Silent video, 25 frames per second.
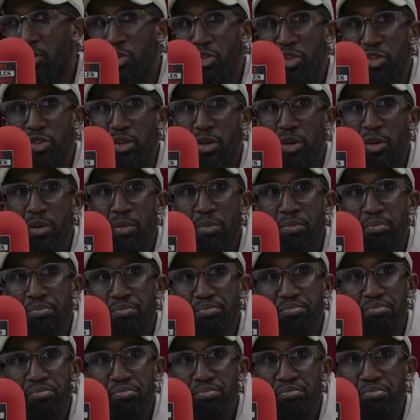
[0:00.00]
as well just go.
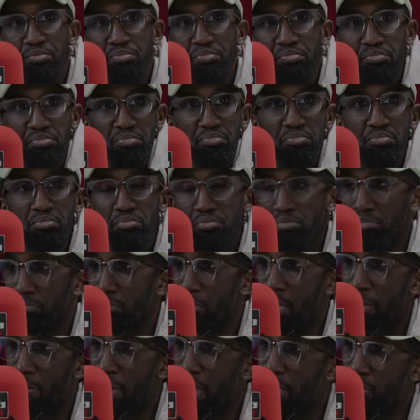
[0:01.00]

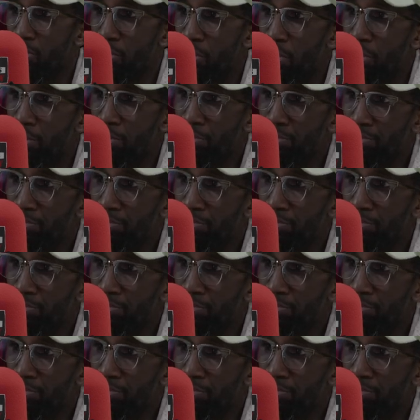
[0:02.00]
You might as well.